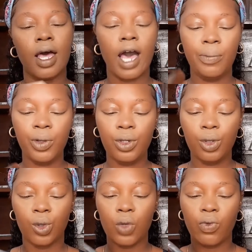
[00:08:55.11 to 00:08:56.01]
I'm going to
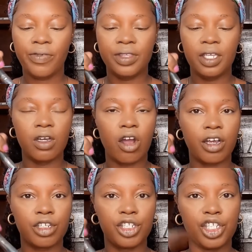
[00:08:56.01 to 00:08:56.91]
go in with the
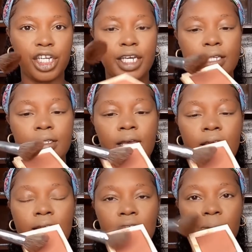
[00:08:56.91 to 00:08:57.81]
darker shade
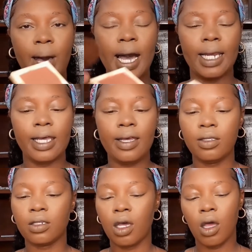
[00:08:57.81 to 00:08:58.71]
in the
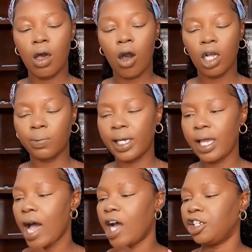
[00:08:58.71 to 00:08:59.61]
palette on my
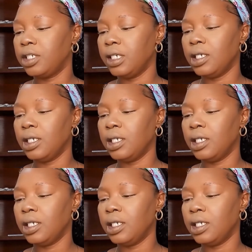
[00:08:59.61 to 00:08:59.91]
Ashley